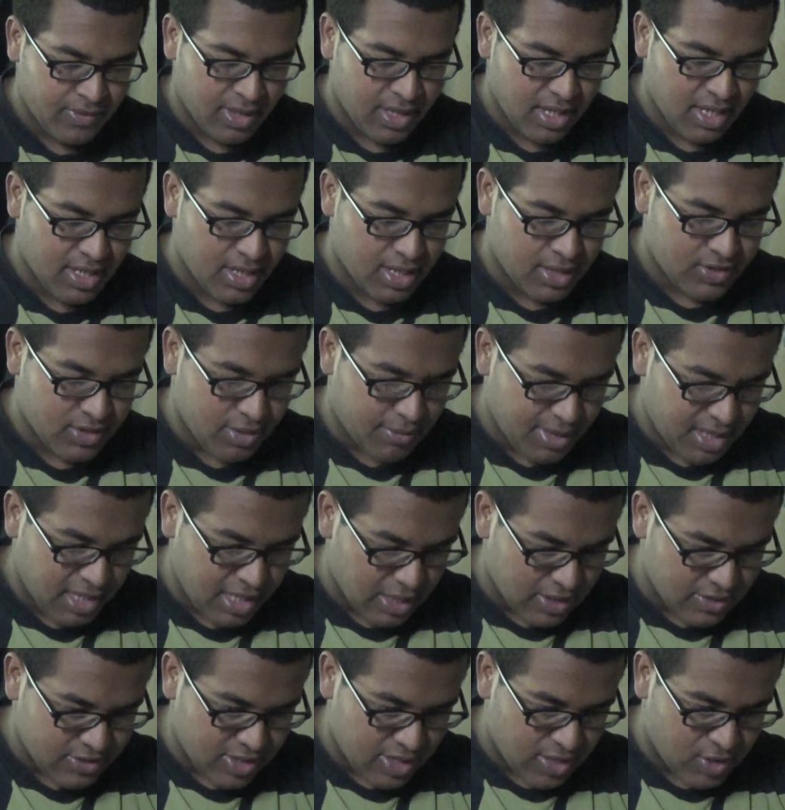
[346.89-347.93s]
And then somebody
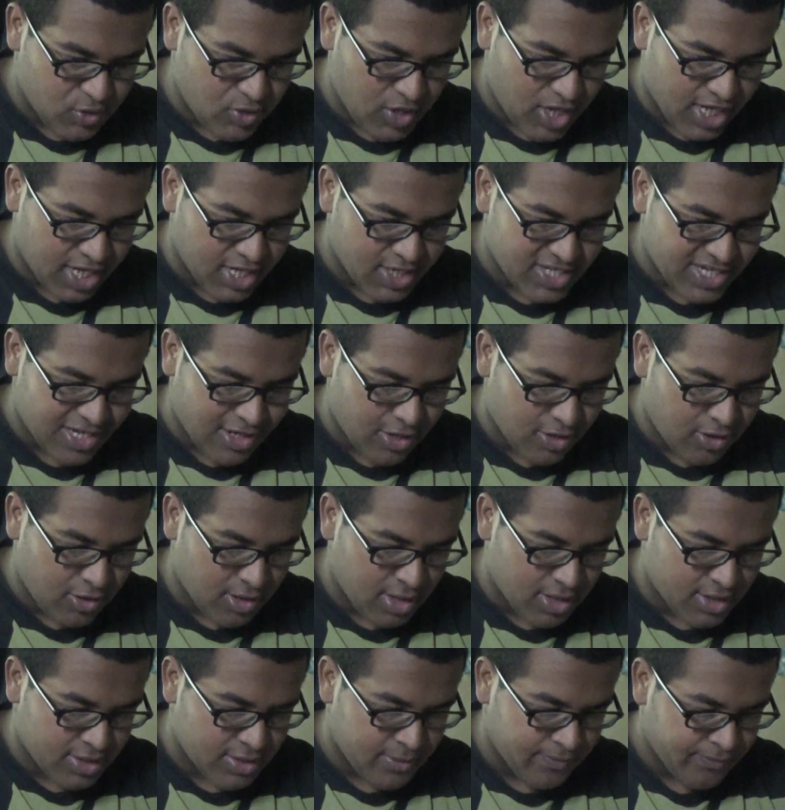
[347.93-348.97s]
yells out, "Dragon style
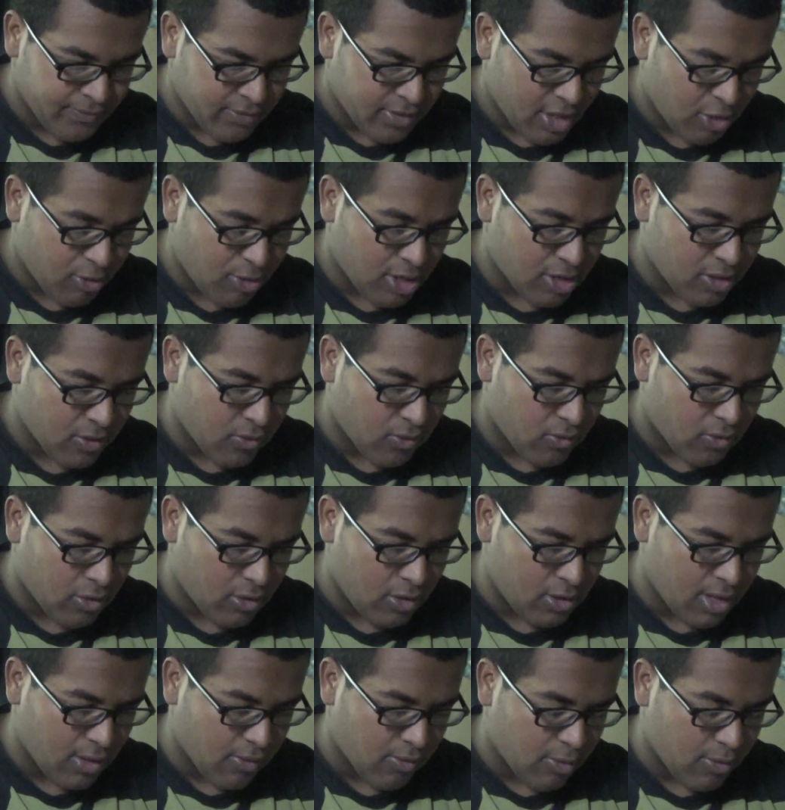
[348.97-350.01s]
units around the
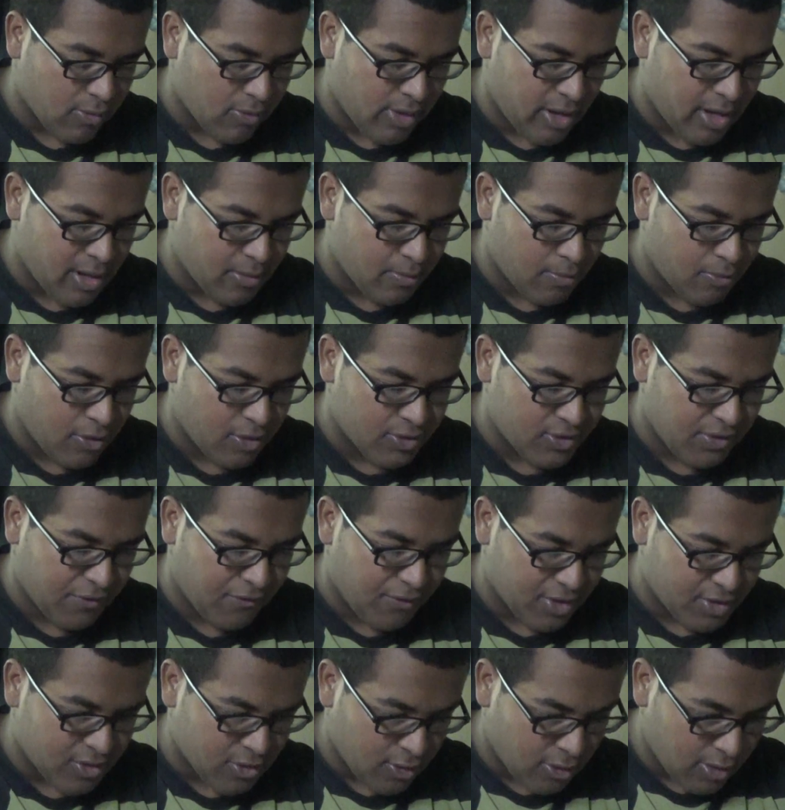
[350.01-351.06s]
world are emerging
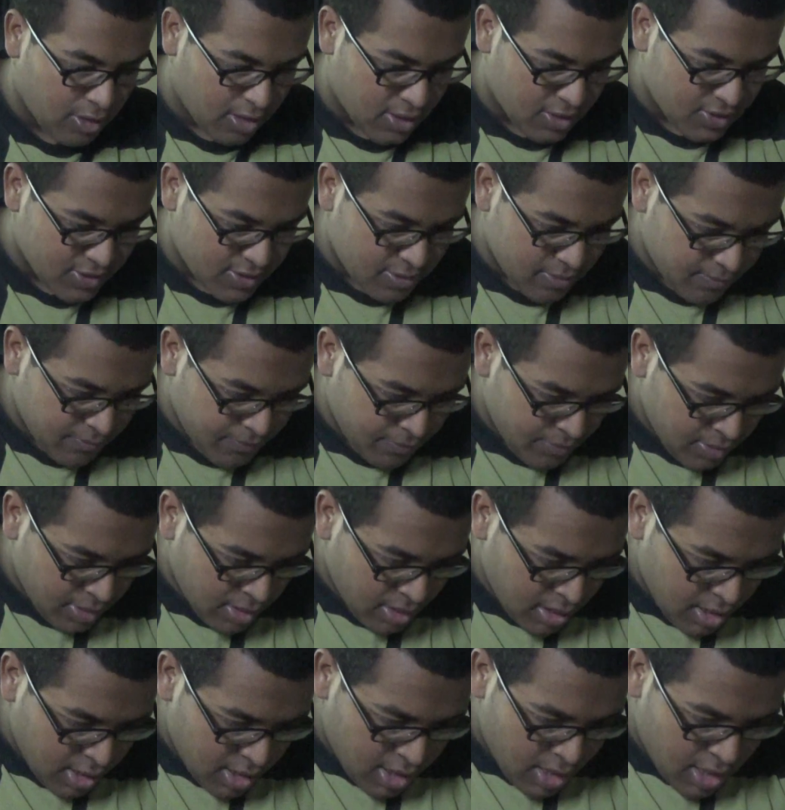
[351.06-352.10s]
victorious."
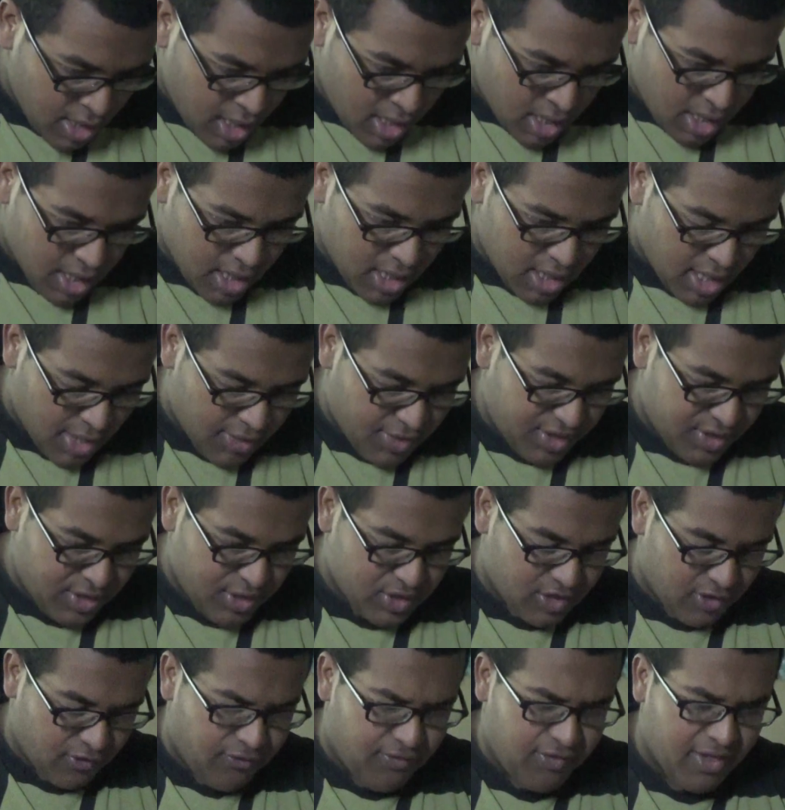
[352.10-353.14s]
And I think
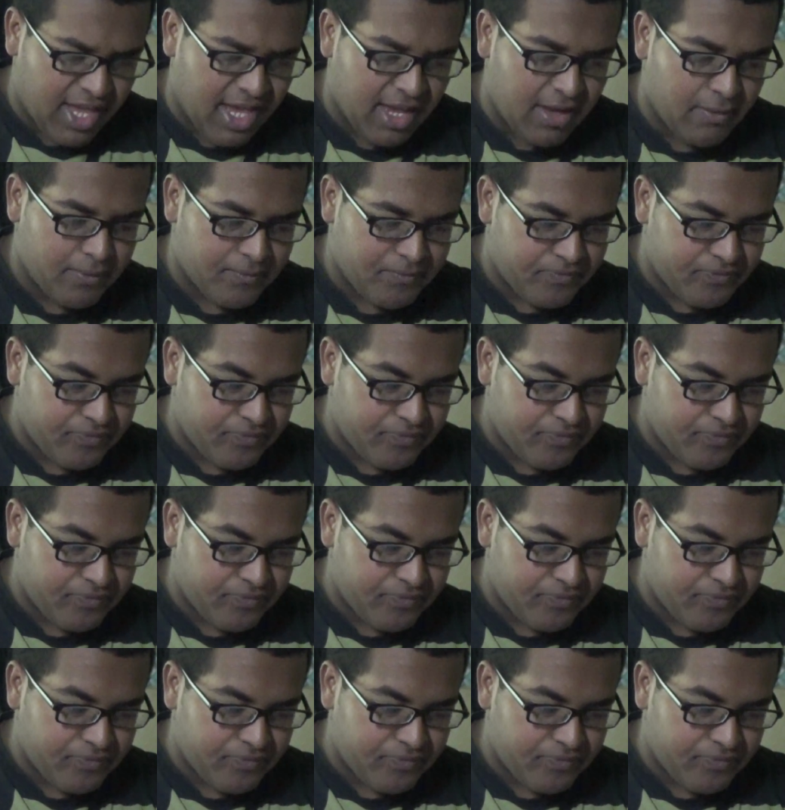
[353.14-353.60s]
there's a flame